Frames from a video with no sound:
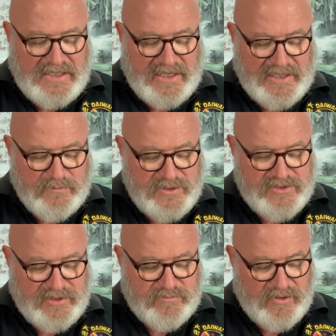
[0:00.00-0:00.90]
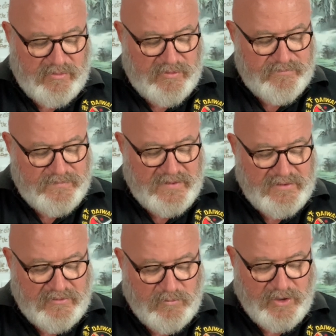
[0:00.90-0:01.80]
a linguistic problem.
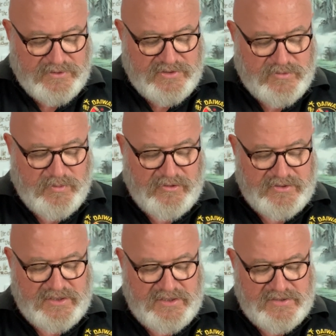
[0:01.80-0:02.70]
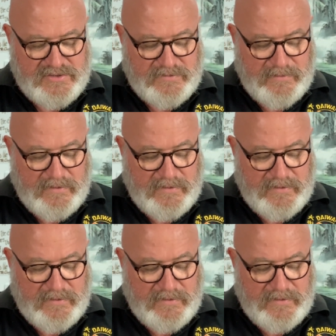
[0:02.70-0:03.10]
What spirit is,